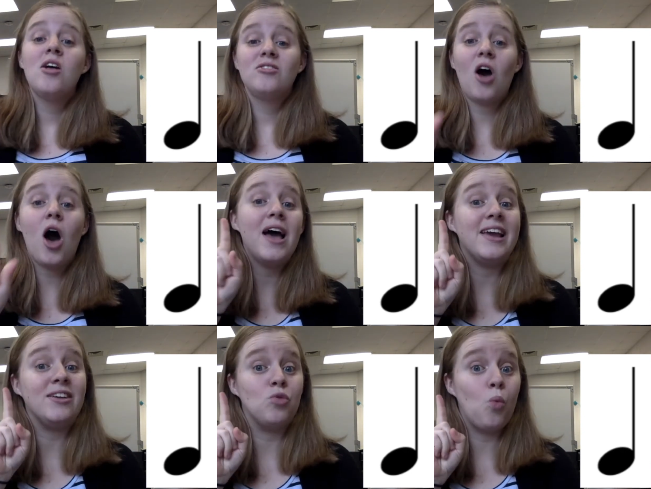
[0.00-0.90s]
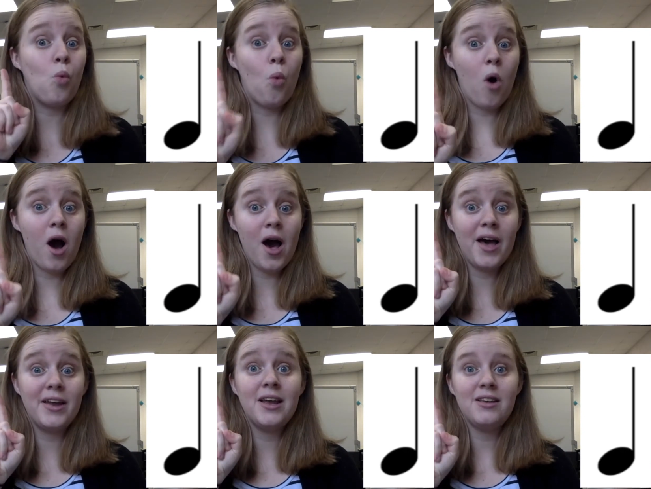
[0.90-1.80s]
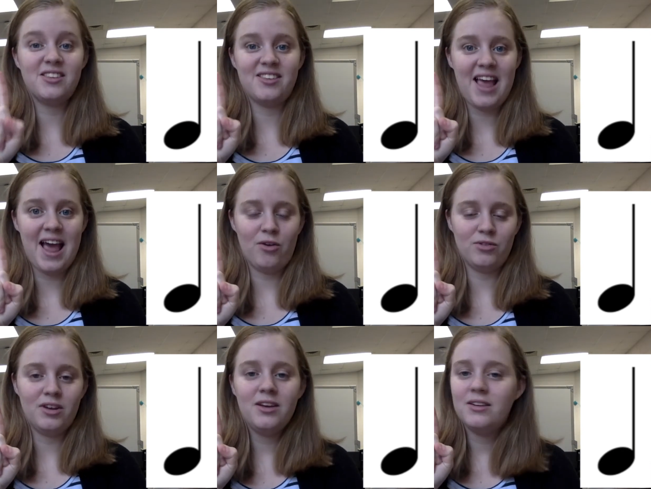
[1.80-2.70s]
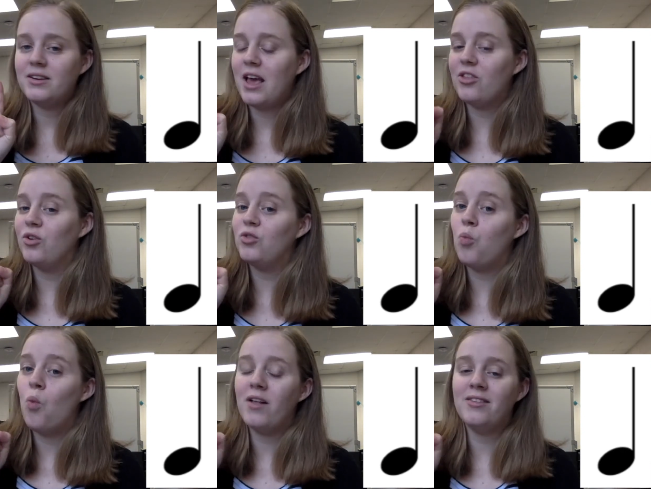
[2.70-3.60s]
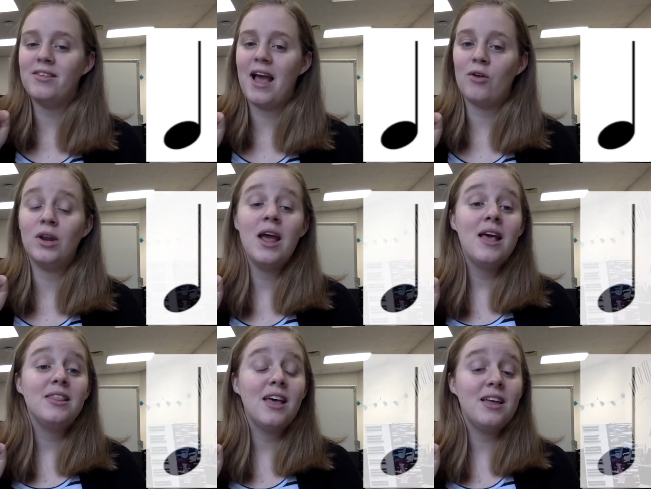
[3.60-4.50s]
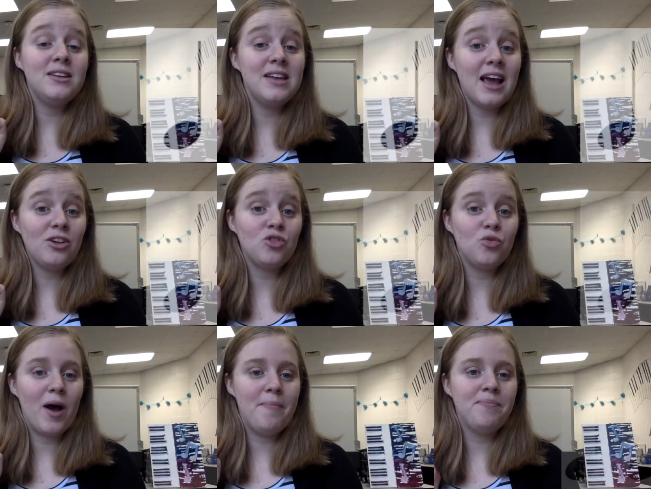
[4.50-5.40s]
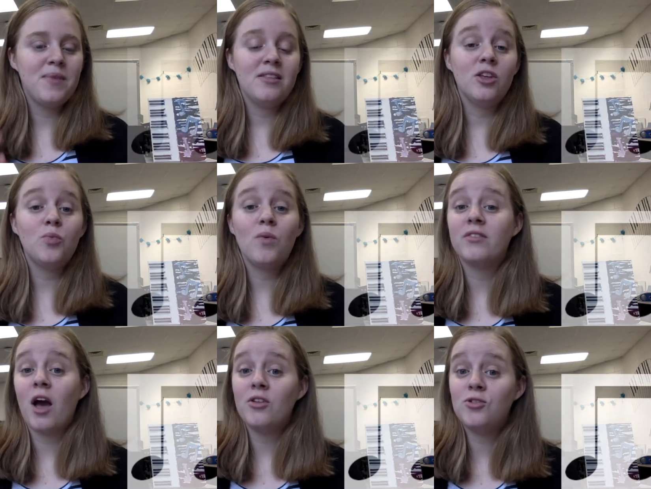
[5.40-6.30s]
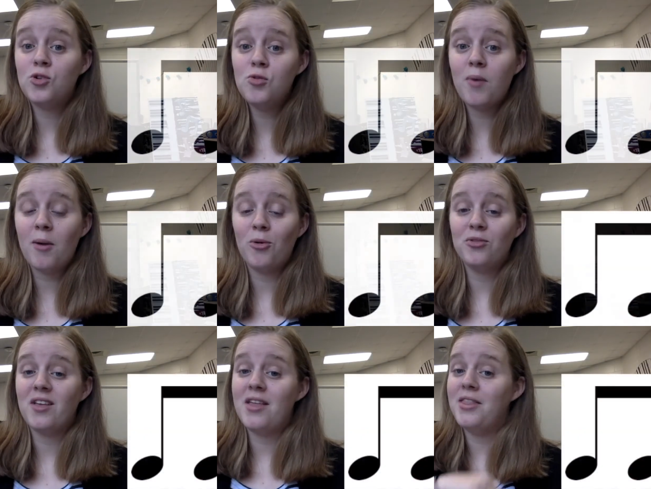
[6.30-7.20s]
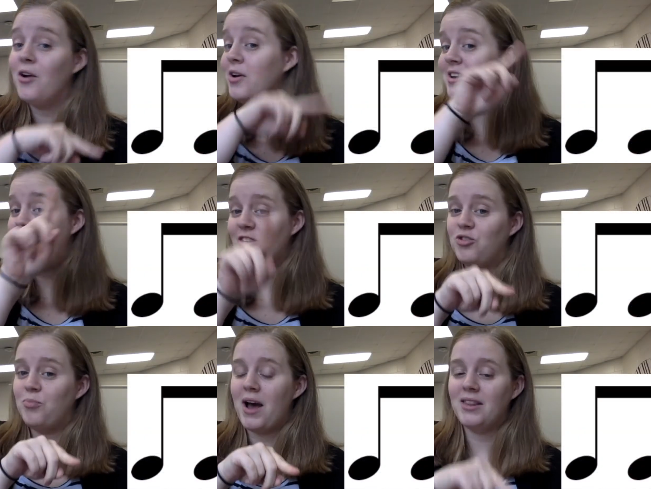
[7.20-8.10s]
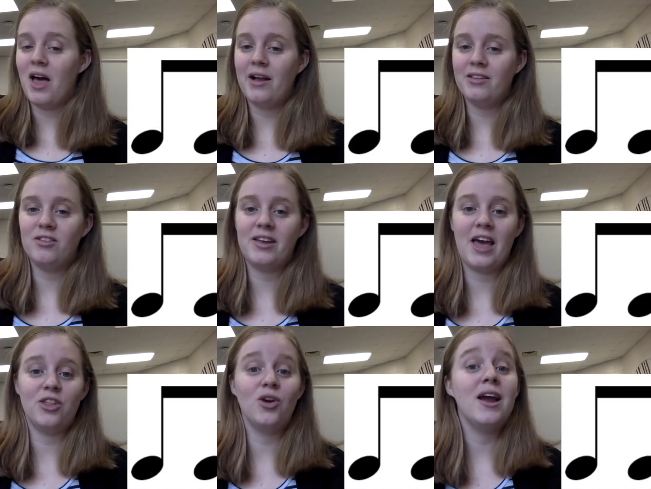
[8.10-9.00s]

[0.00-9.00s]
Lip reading: Ta is 1 sound. Together it's 1 sound. The next one, this one's got 2 bubbles and they're attached by lines together,